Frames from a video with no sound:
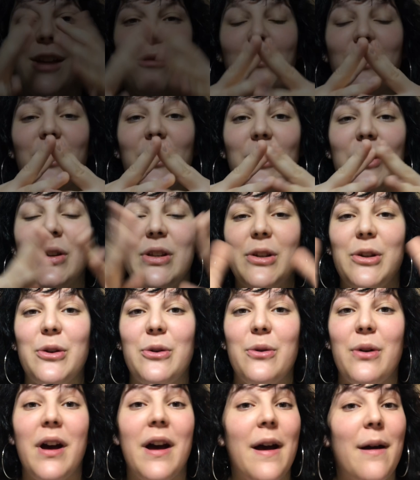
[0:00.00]
we're going
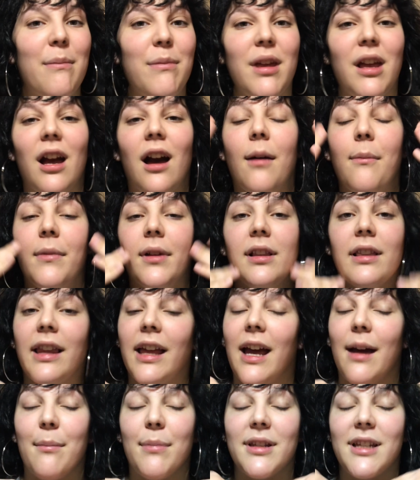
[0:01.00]
to become
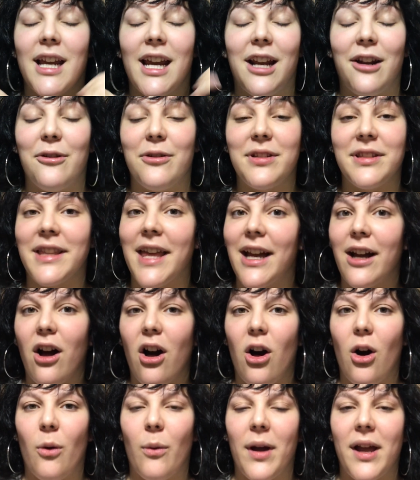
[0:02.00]
glam potatoes like
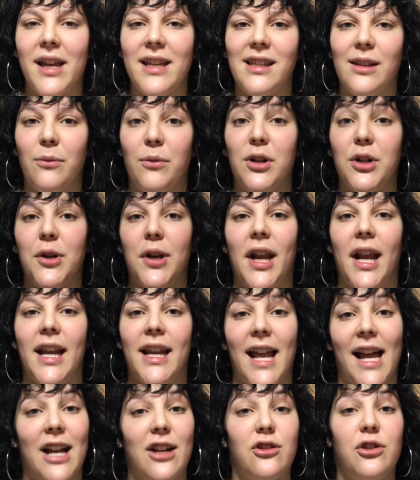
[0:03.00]
always, and we're doing a
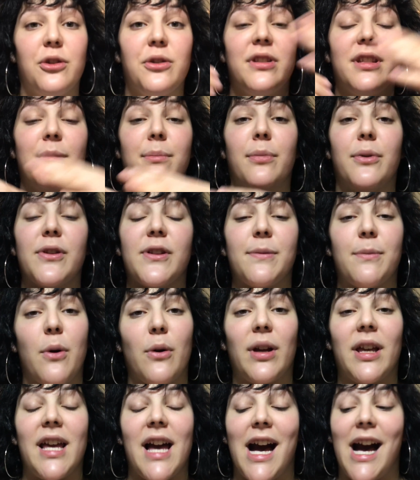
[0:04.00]
natural, simple,
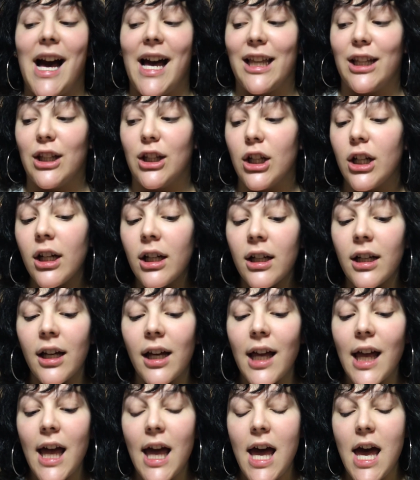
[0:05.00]
smoky eye look.
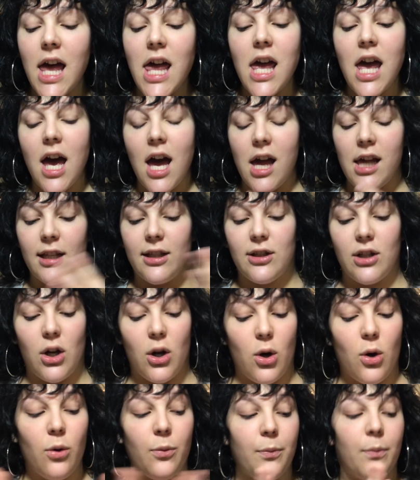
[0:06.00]

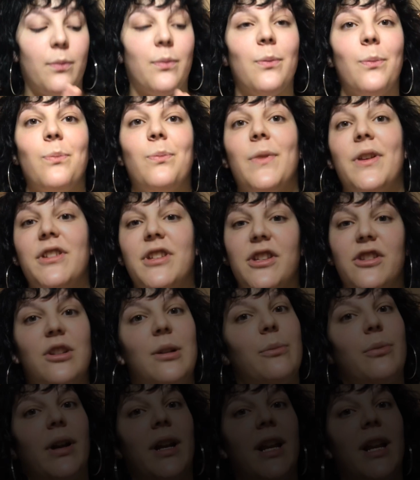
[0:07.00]
So let's just jump right